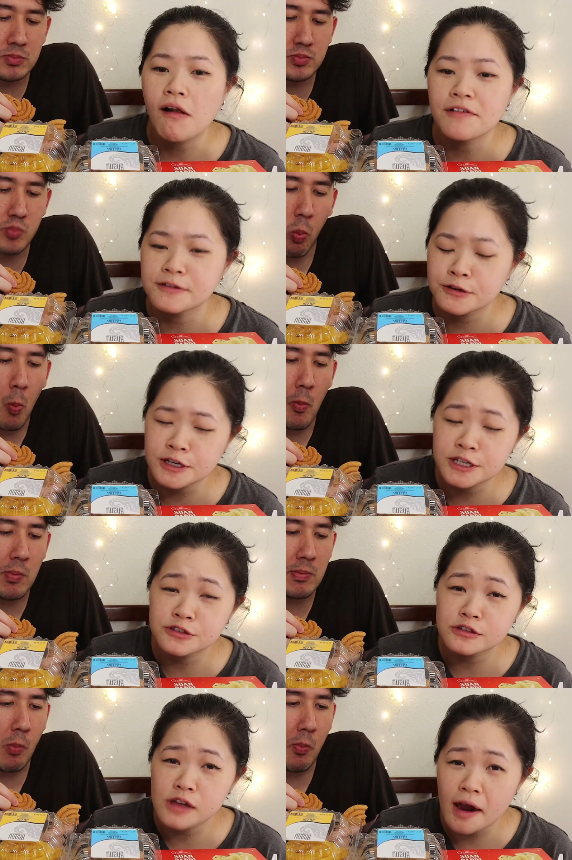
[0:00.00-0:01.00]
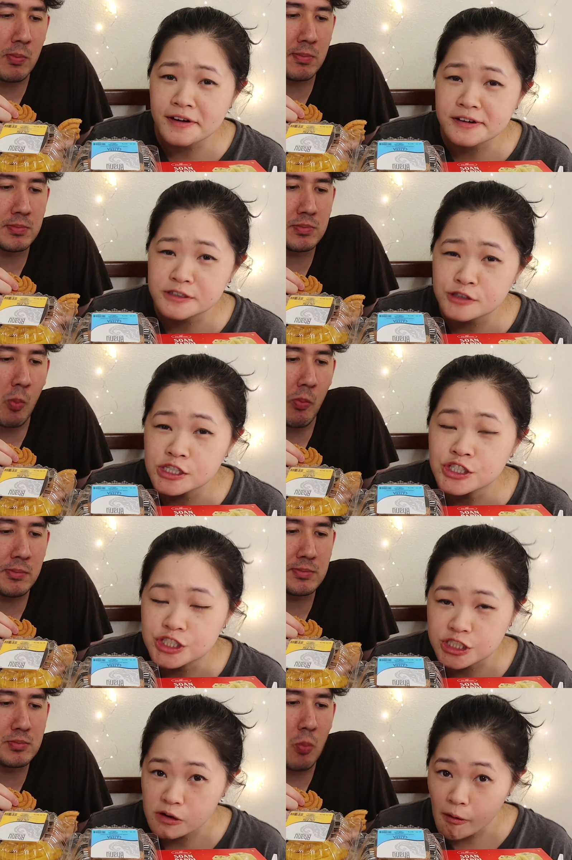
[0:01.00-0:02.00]
Speaker 1: it requires a lot of
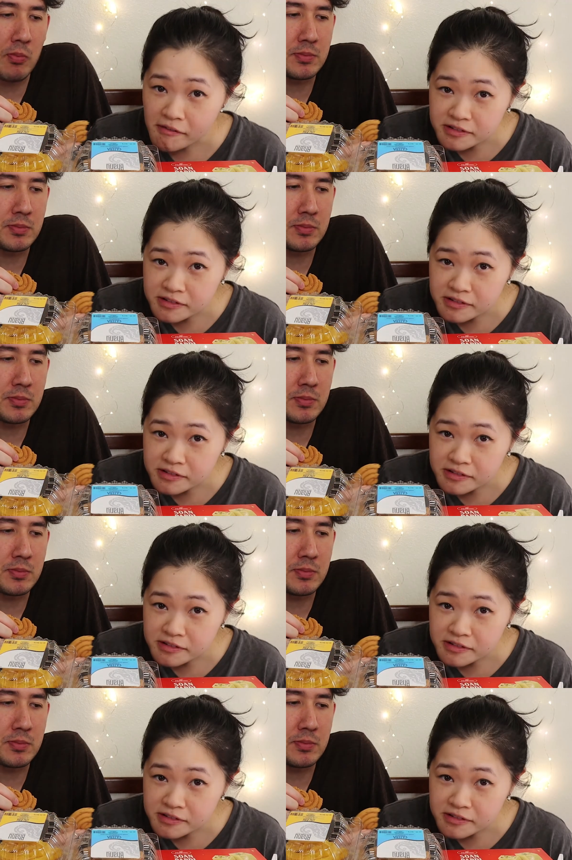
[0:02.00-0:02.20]
crunching.